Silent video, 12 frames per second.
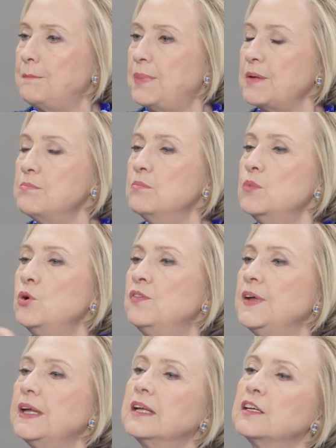But
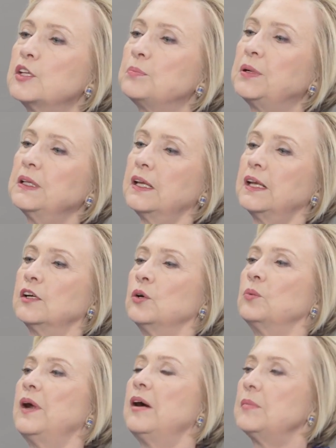moving into the
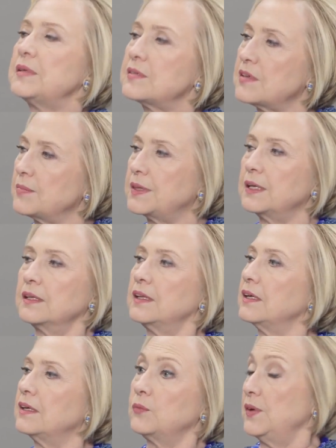political realm is something
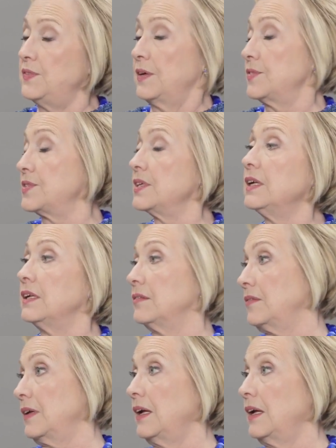that we've never seen,